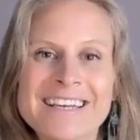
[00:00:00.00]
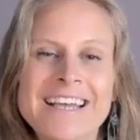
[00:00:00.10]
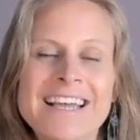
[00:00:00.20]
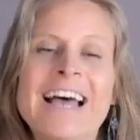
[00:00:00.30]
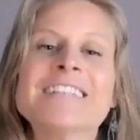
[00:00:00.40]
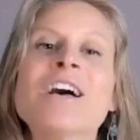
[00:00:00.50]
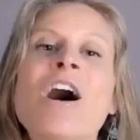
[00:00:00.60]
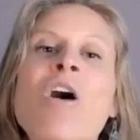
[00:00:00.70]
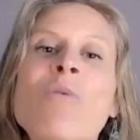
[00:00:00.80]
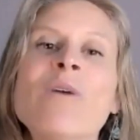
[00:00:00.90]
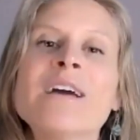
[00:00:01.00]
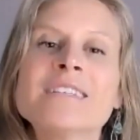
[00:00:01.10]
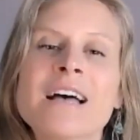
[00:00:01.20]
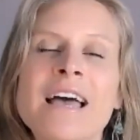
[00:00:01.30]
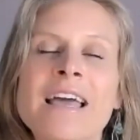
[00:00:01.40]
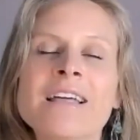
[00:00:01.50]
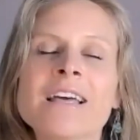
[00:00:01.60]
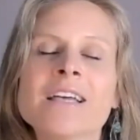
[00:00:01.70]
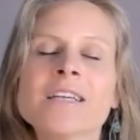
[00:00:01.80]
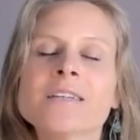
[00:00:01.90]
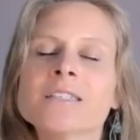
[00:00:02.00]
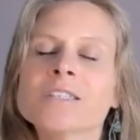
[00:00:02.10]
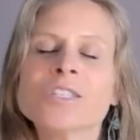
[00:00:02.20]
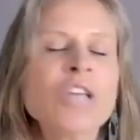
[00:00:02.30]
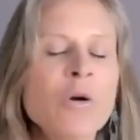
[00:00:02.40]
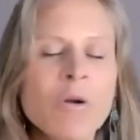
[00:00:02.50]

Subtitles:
As always, I so